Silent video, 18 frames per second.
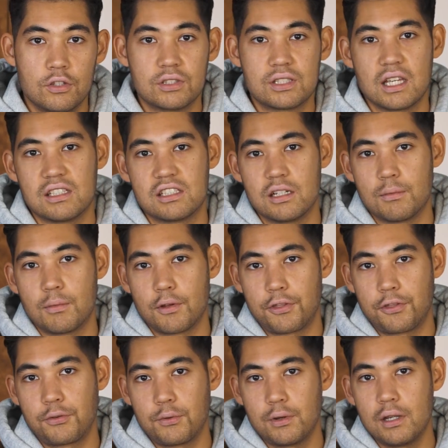Use case
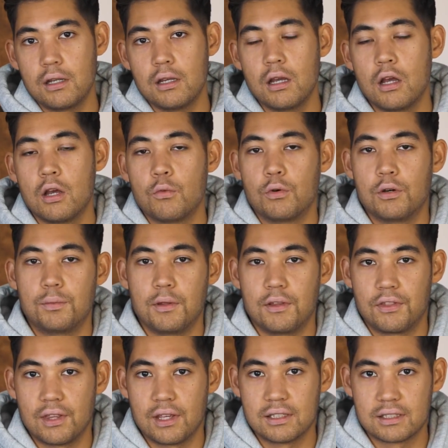number three would
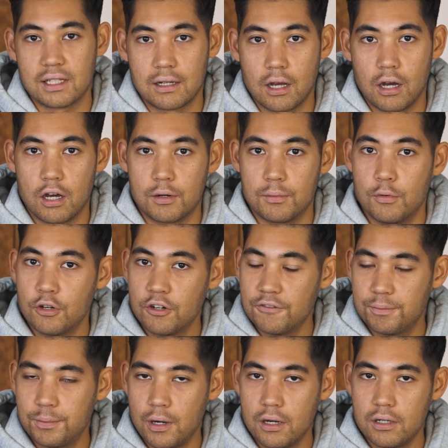be things like
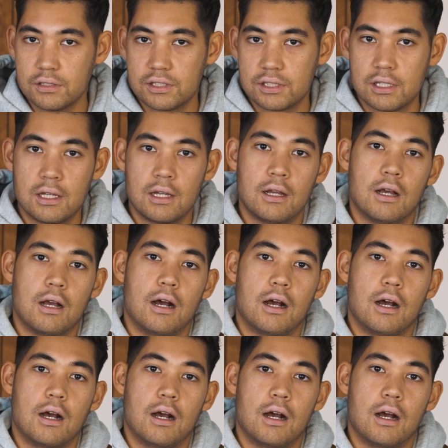automotive parts.